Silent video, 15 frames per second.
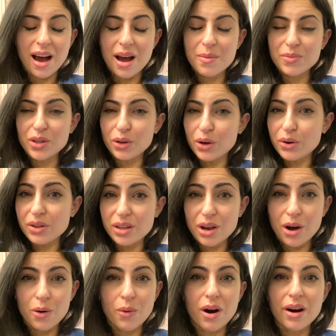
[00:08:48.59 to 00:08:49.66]
they'll go to the
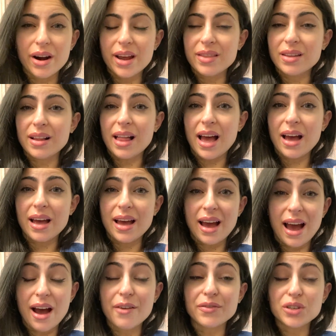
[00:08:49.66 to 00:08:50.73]
OR, and they'll
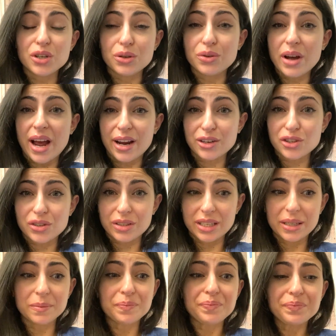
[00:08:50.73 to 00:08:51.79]
have to
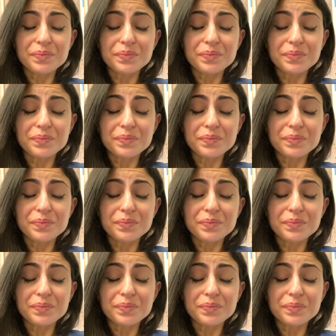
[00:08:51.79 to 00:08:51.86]
actually